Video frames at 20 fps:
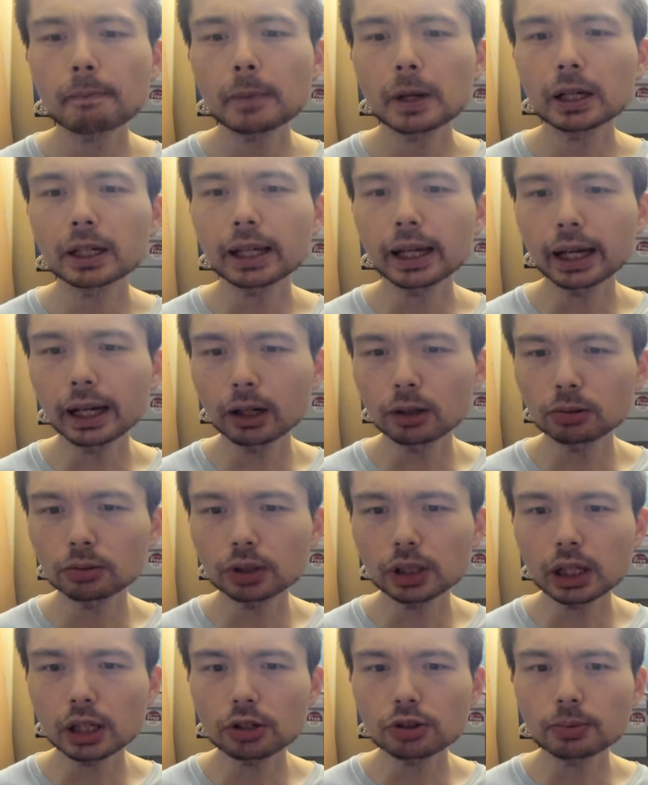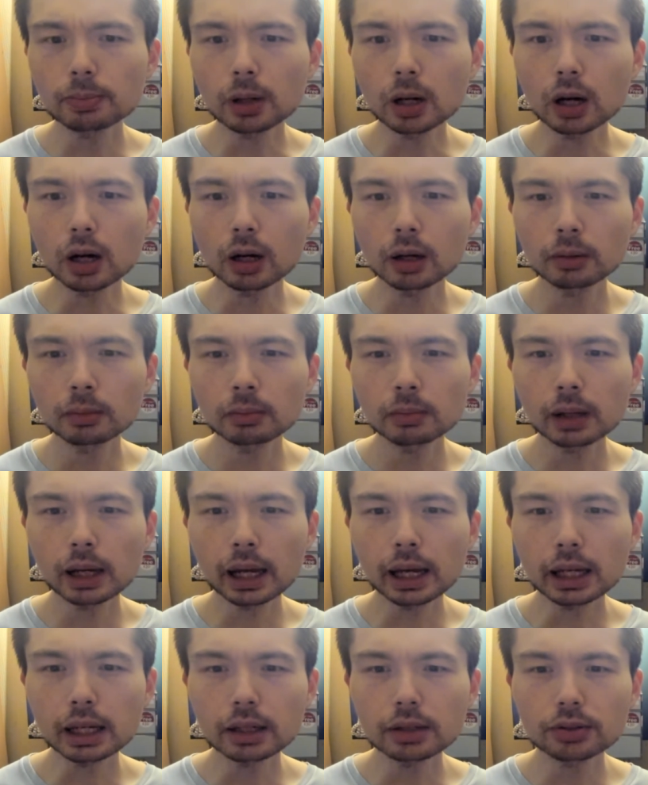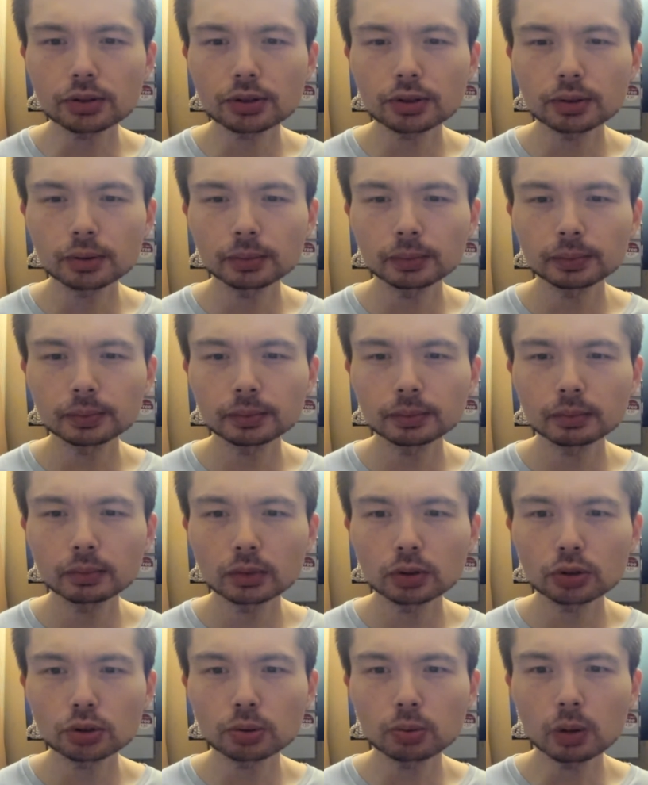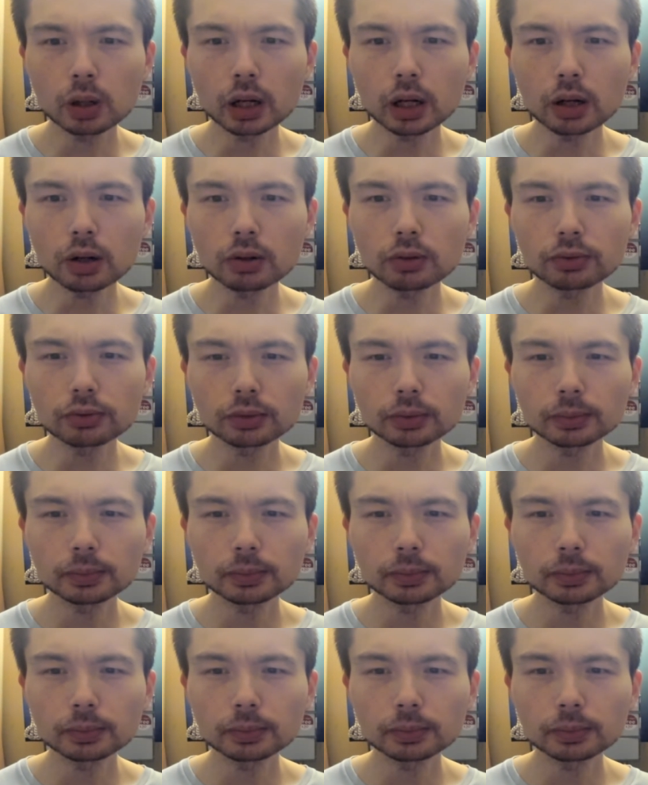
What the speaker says: Count each bar. 8, 12.